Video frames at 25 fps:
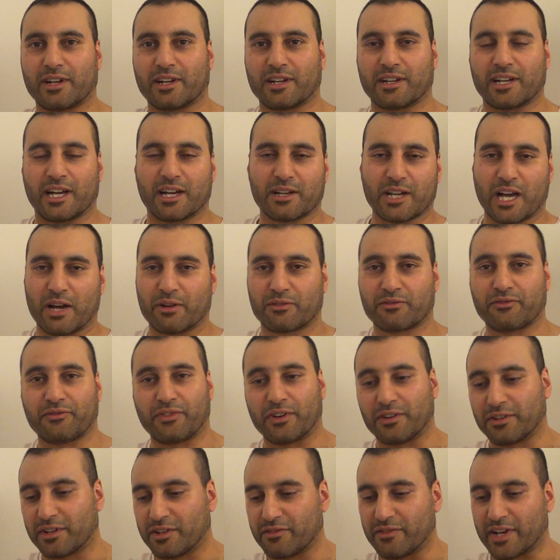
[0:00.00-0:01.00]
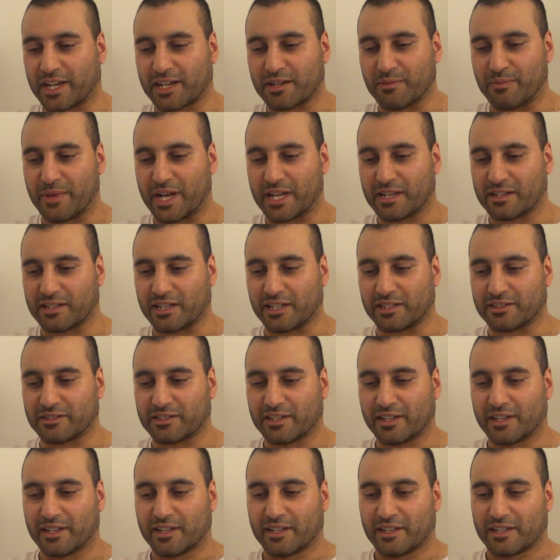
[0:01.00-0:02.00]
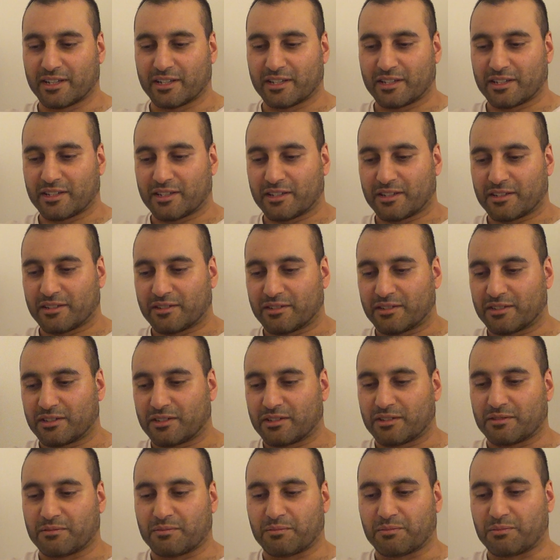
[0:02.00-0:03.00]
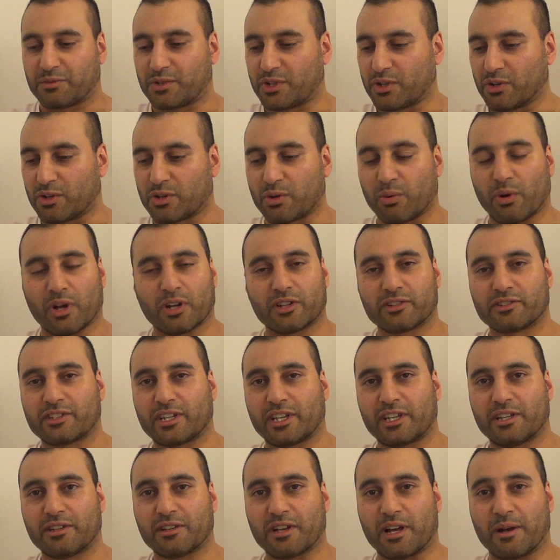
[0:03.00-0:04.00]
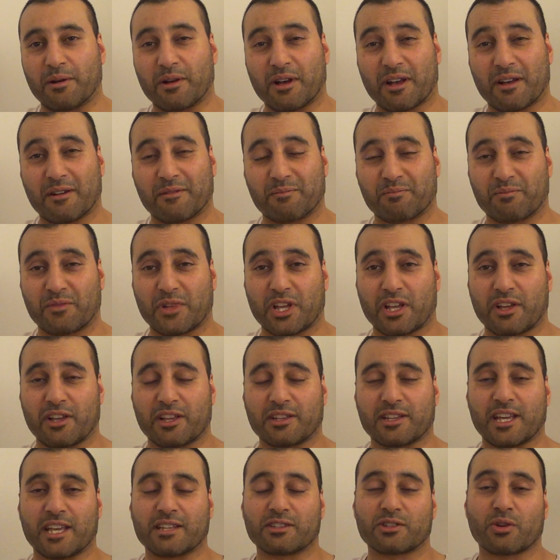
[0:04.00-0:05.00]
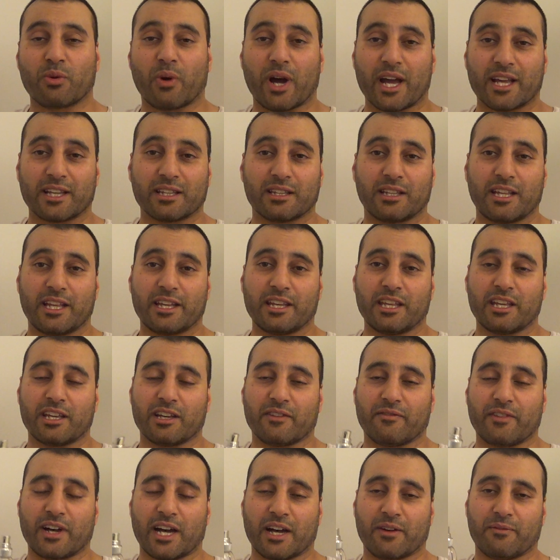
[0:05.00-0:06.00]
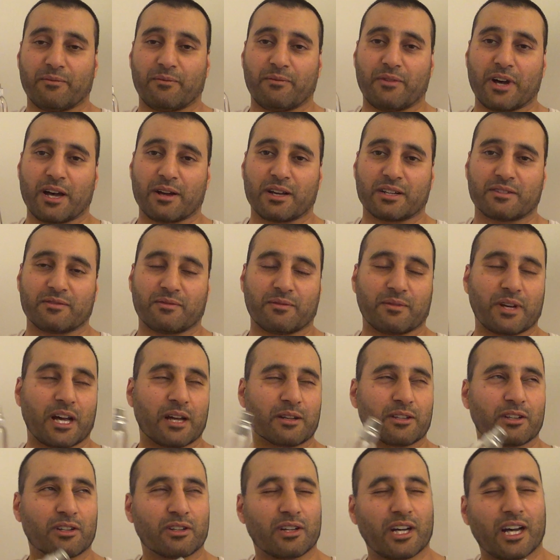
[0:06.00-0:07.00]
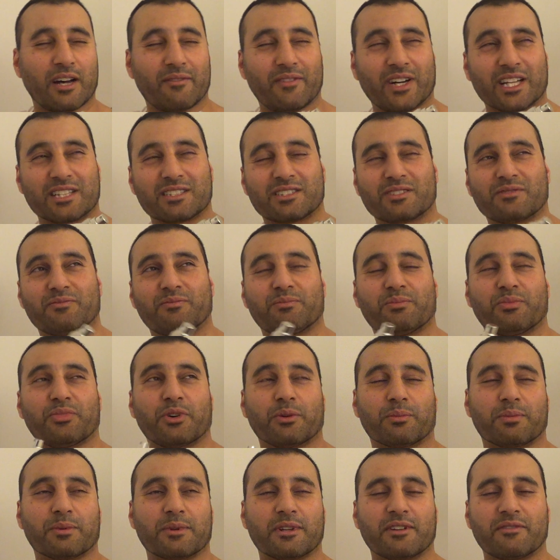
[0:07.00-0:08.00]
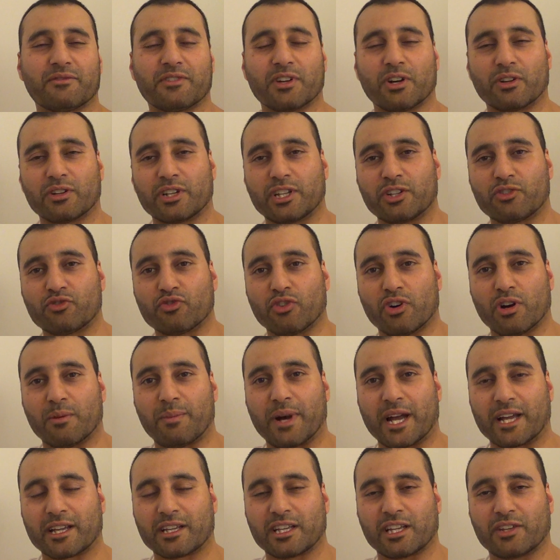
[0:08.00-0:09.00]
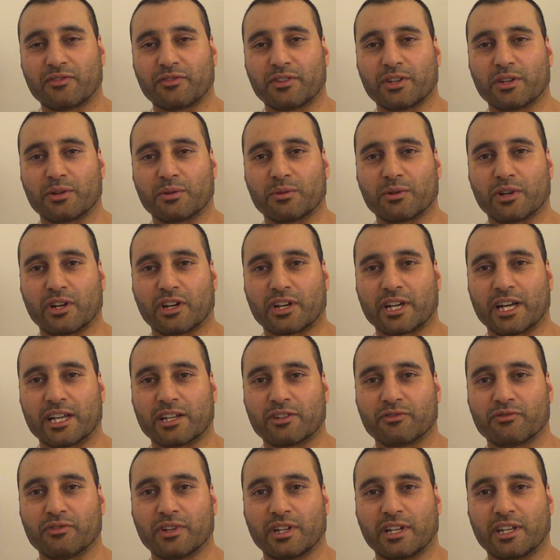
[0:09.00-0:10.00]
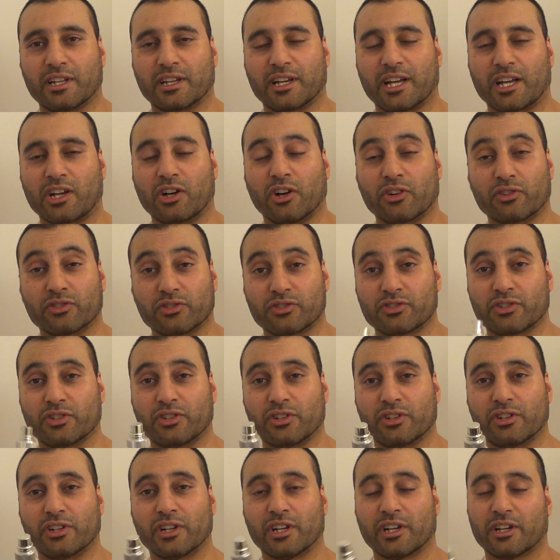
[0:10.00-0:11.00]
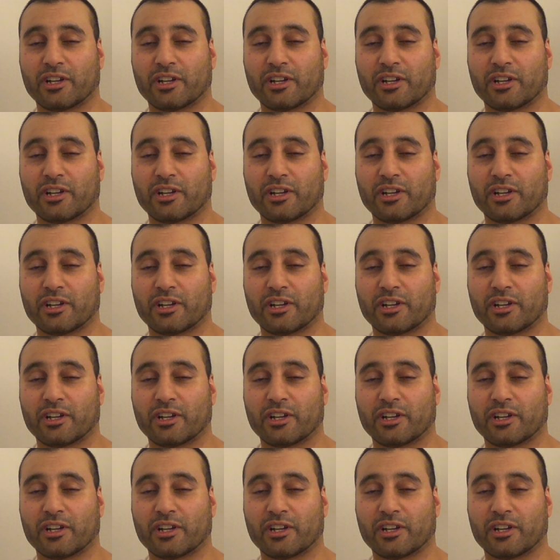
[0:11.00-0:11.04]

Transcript: I'd thoroughly recommend it. Good quality. It is quite linear. I don't know, that's probably the only drawback if you are kind of really a connoisseur